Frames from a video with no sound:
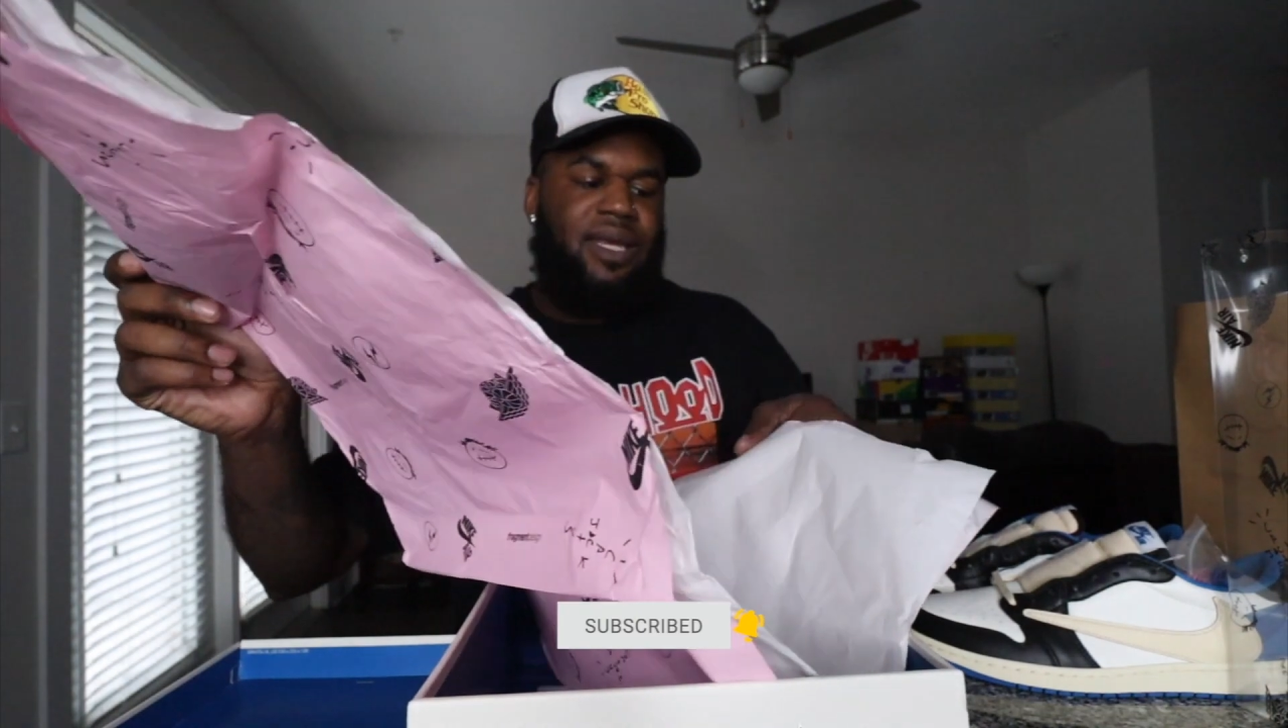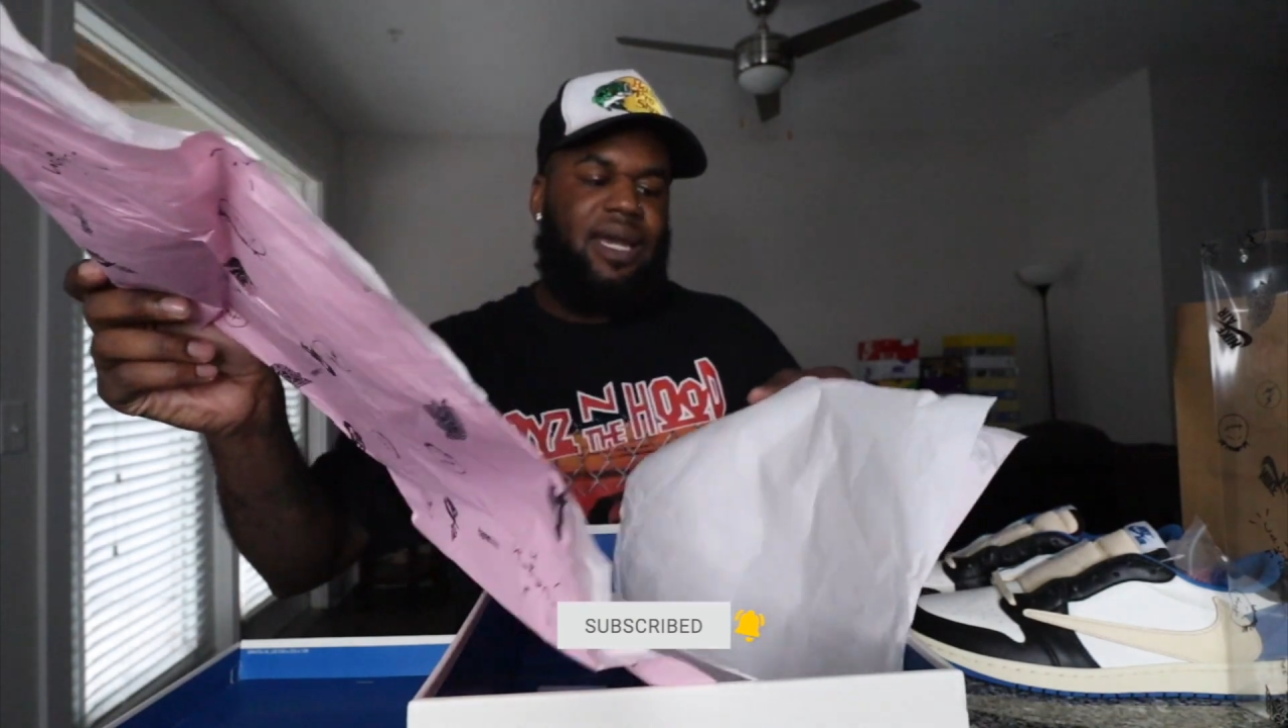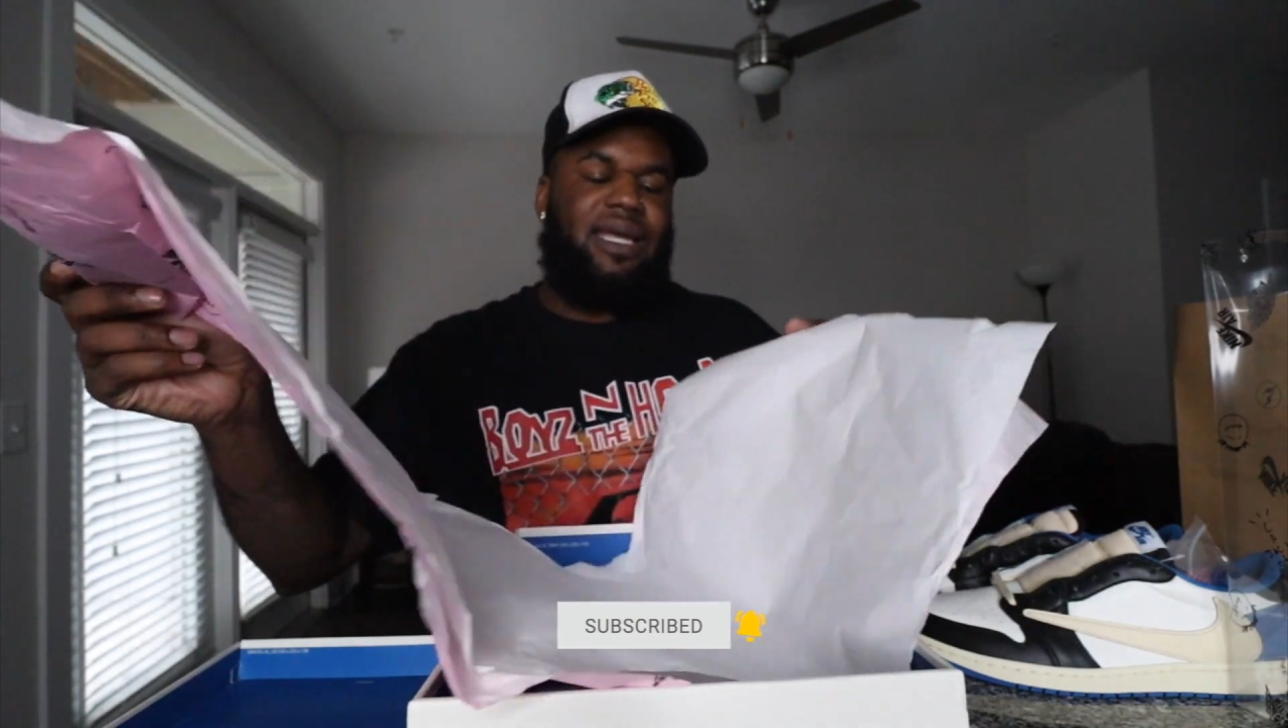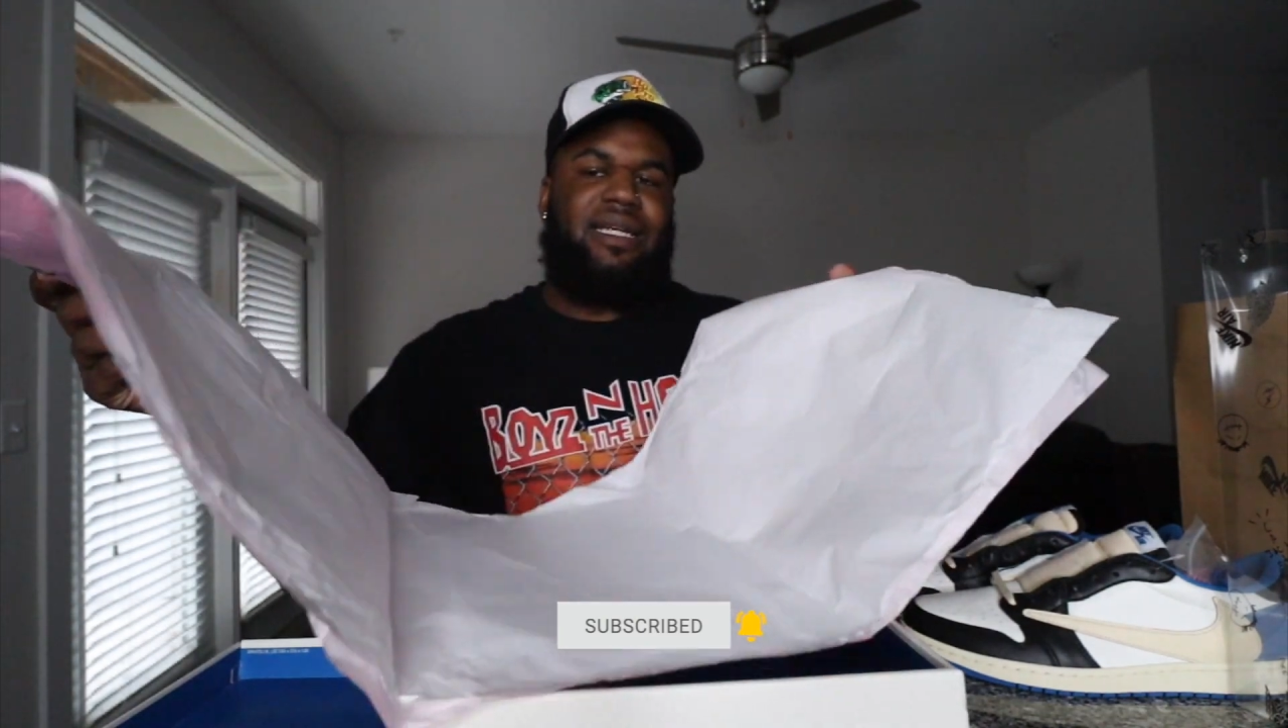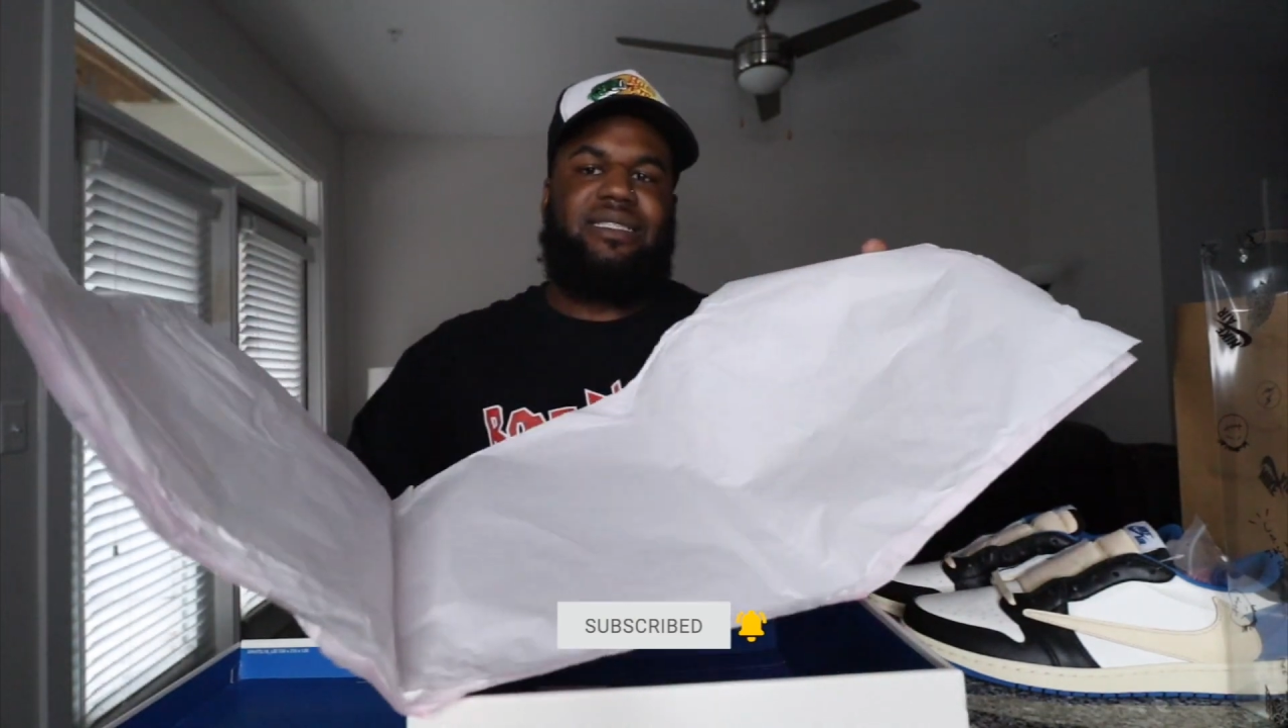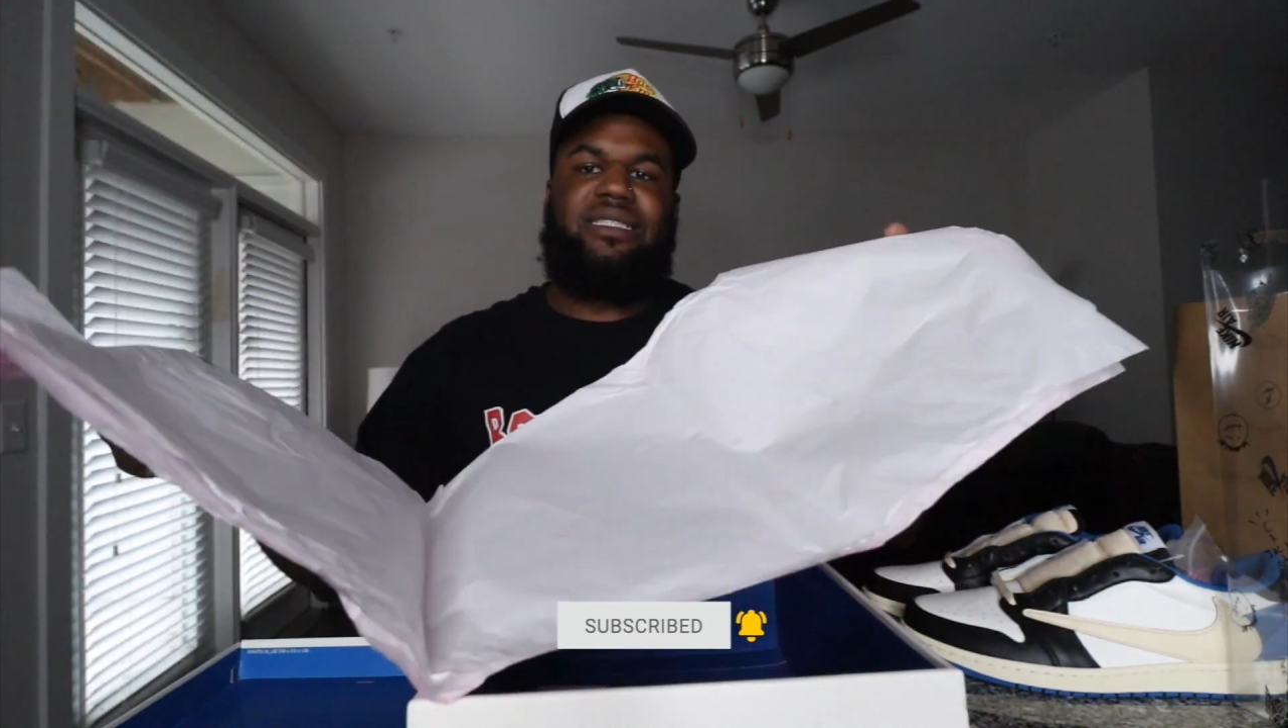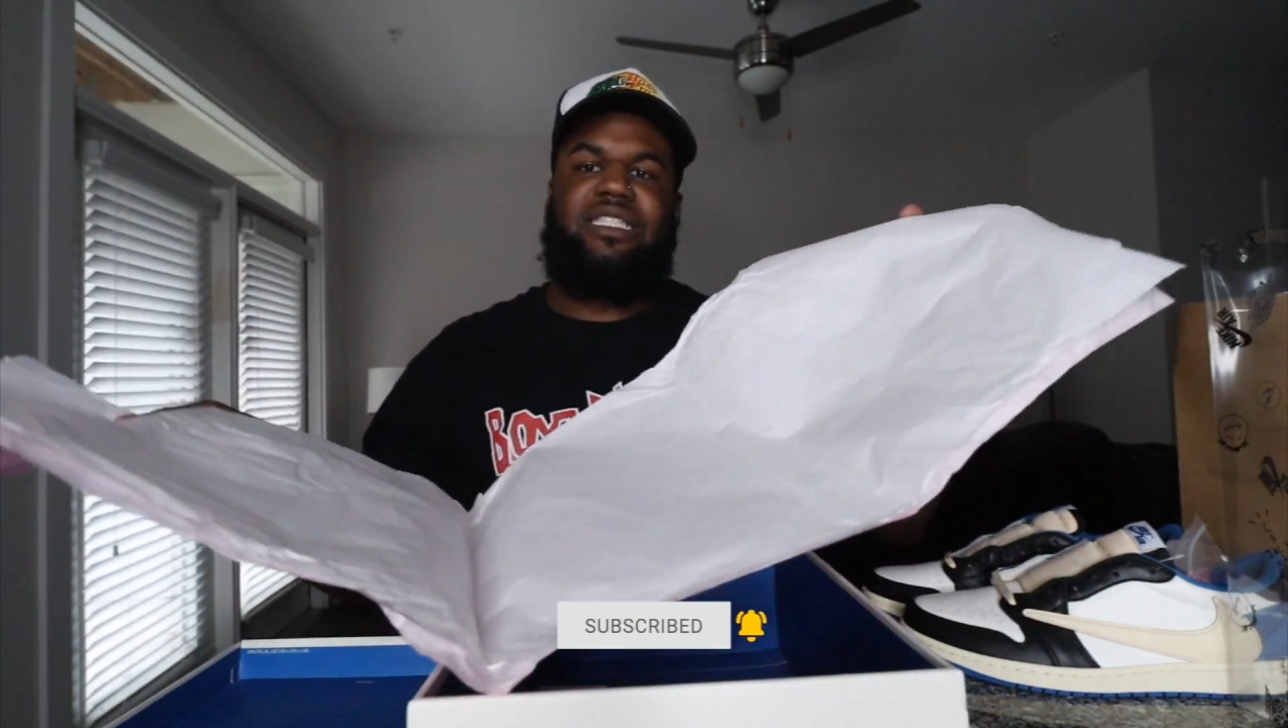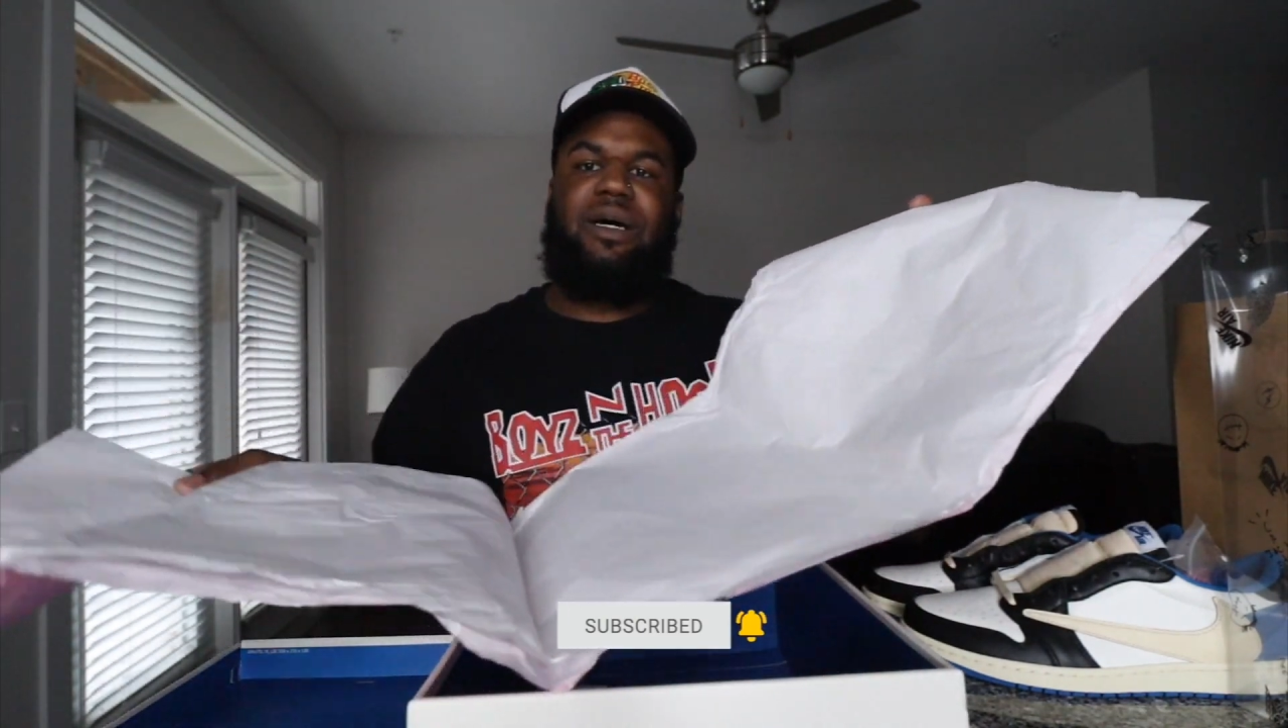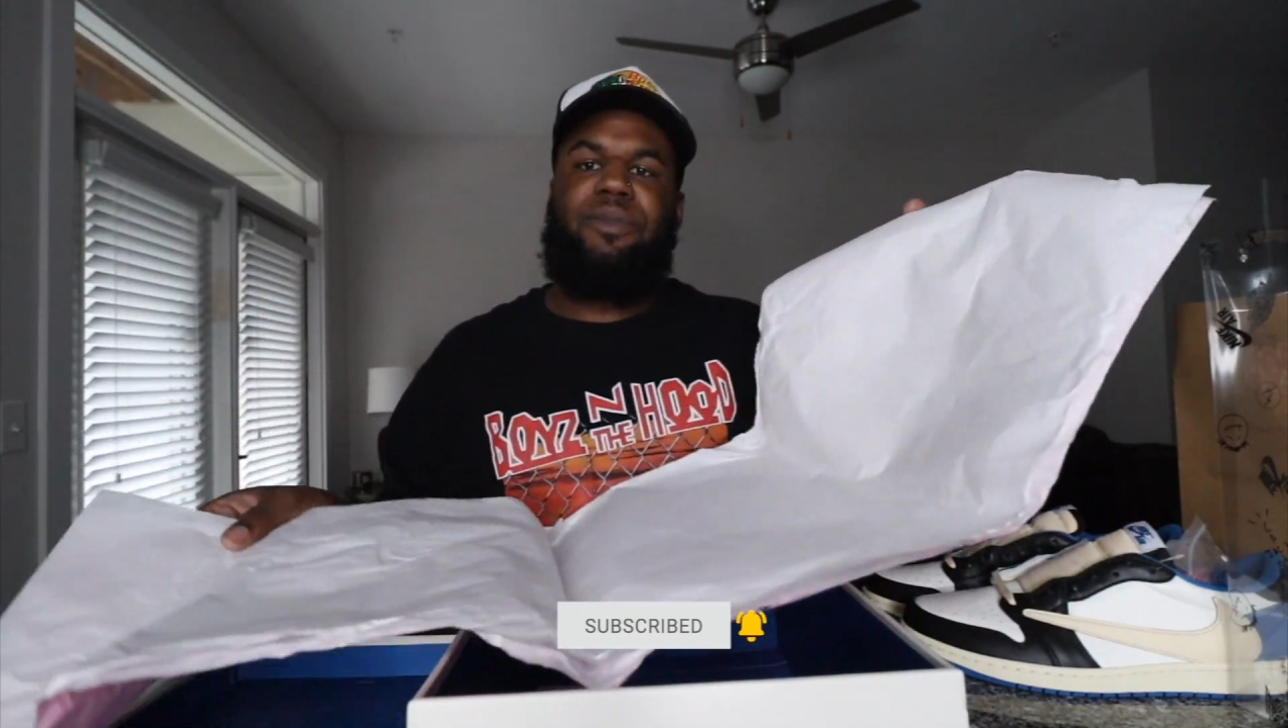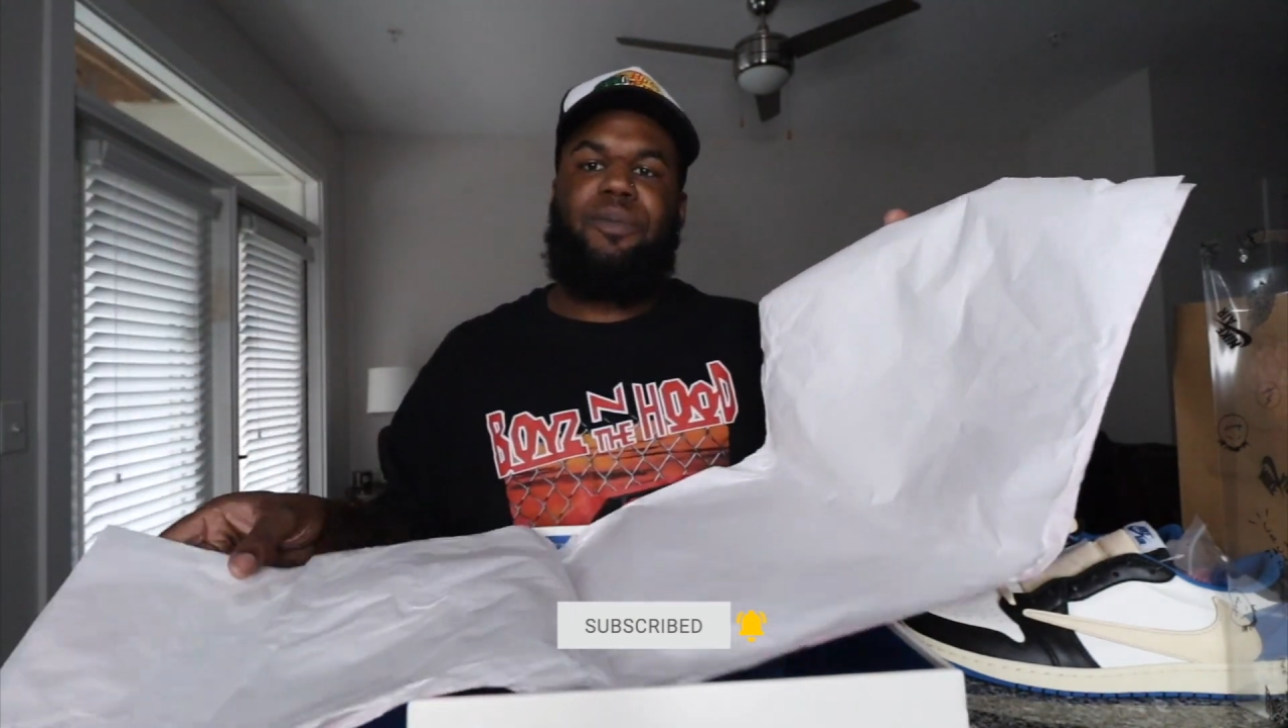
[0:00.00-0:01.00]
and it's
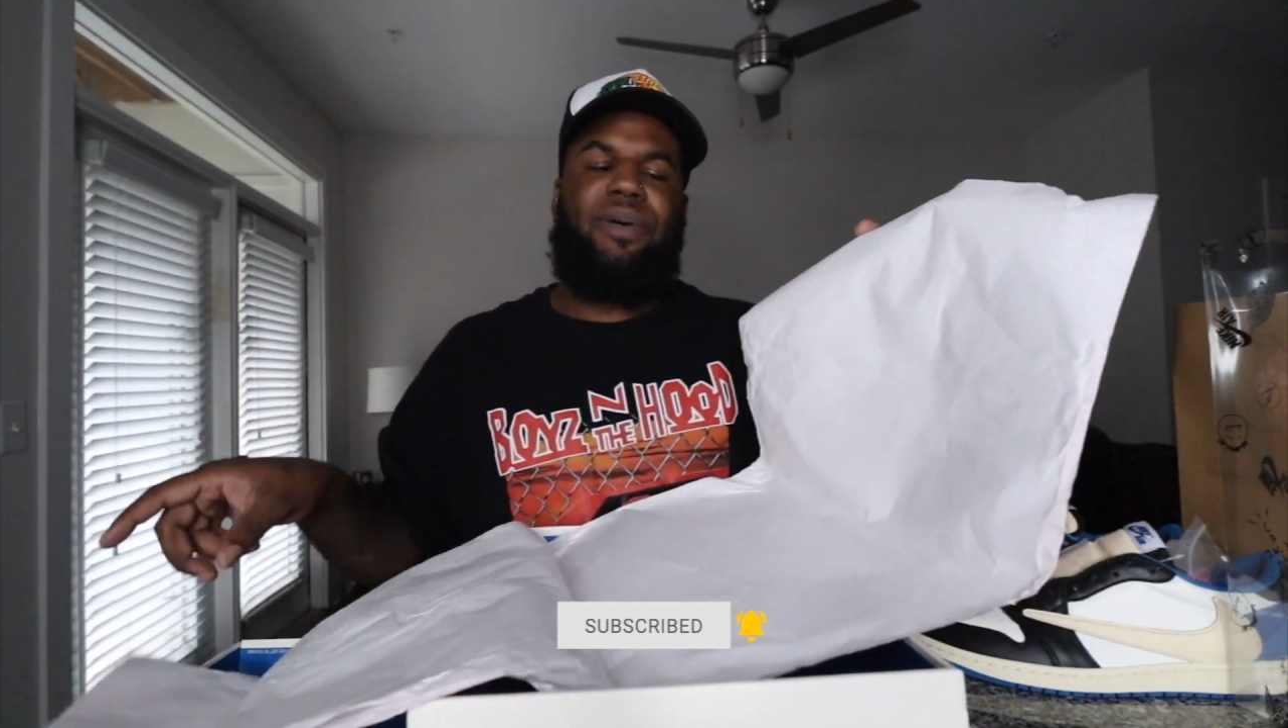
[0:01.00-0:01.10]
double